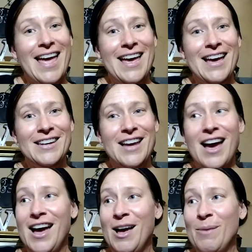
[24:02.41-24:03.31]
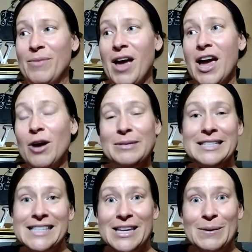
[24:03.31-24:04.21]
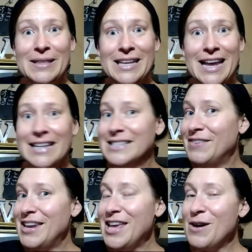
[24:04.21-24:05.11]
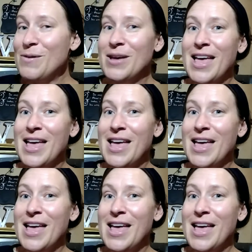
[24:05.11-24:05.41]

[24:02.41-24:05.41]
And um, I hope to see you in the next video.